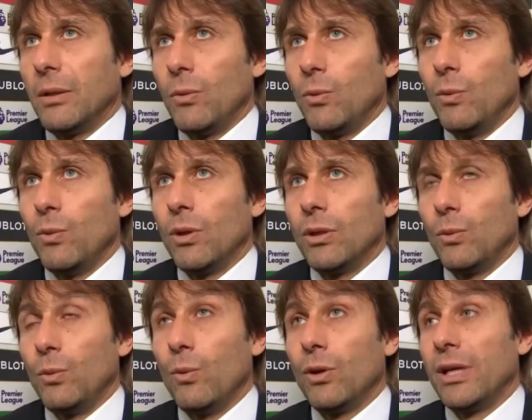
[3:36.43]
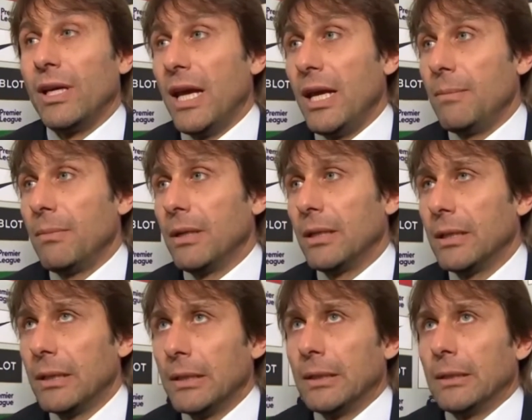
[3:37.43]
we won game.
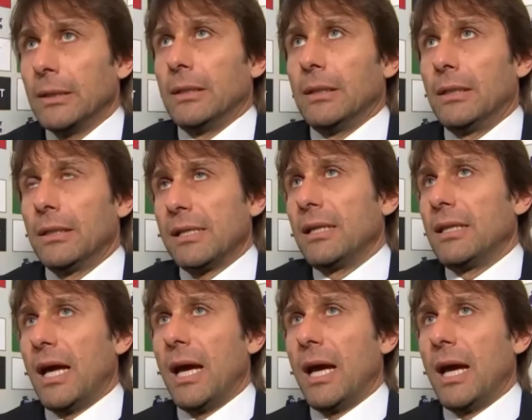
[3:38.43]
We